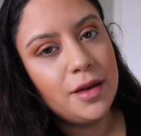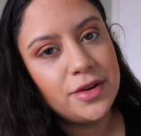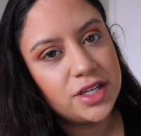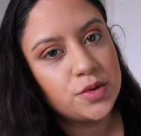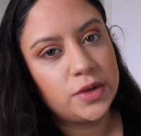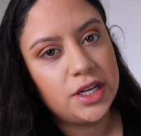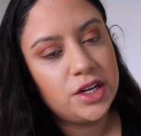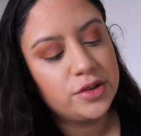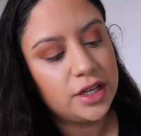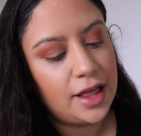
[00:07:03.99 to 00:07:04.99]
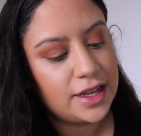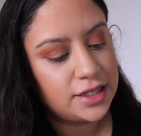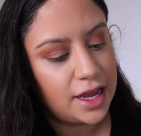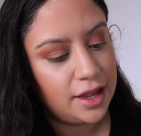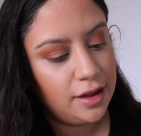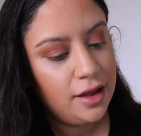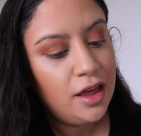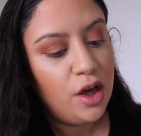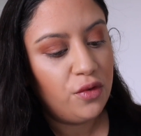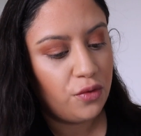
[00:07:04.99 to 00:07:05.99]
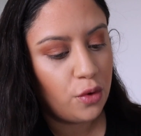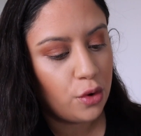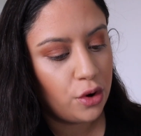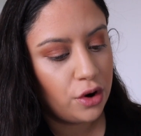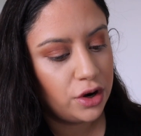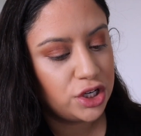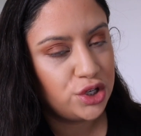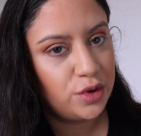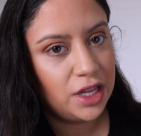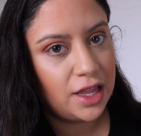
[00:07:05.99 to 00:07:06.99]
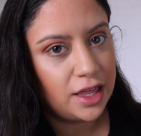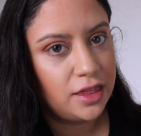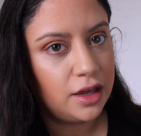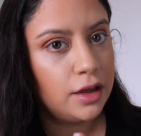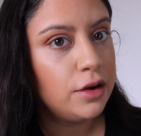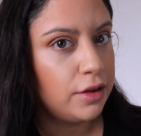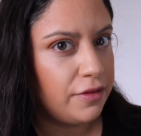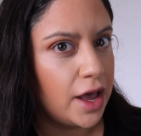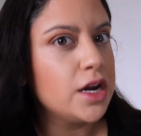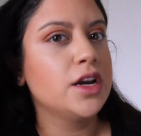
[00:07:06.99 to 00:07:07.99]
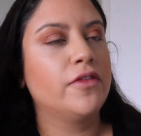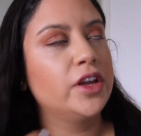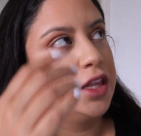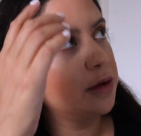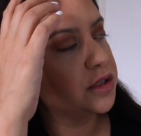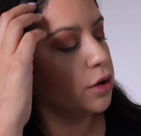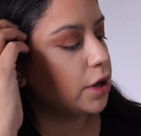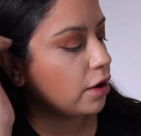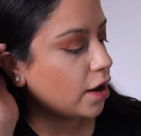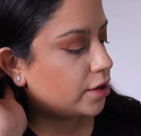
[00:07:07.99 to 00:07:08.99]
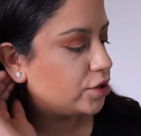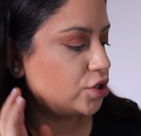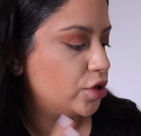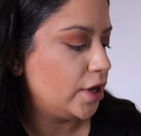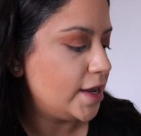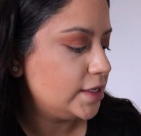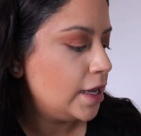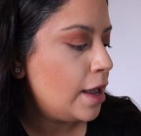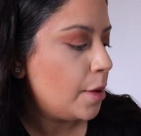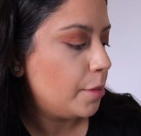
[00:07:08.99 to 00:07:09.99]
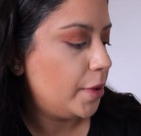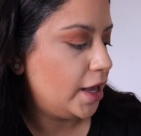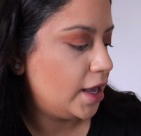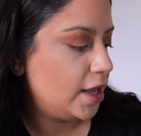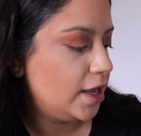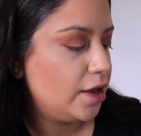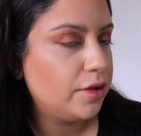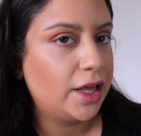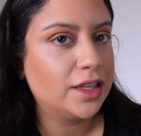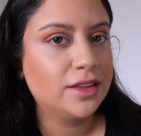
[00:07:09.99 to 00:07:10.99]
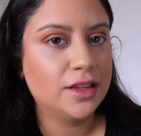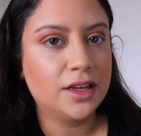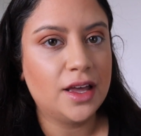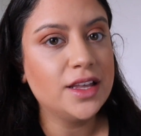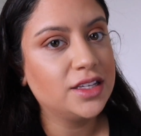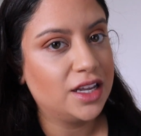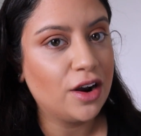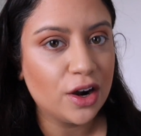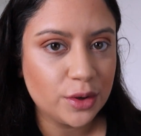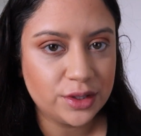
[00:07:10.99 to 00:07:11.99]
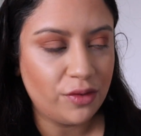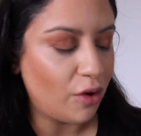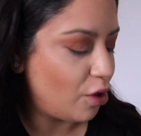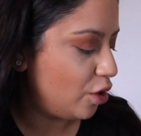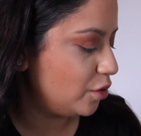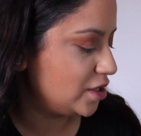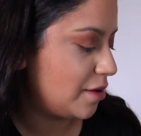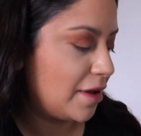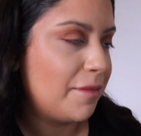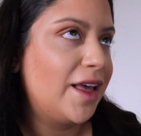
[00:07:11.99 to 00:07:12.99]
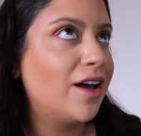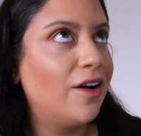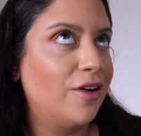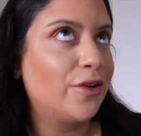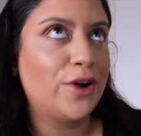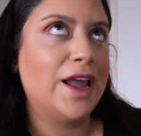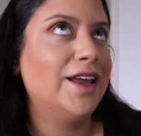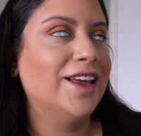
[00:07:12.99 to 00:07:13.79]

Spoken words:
images. We did use it last night for shooting like the, you know, the fire and everything that was going on, to show you guys, but it, like, the SD card was full, which I'm like, oh great.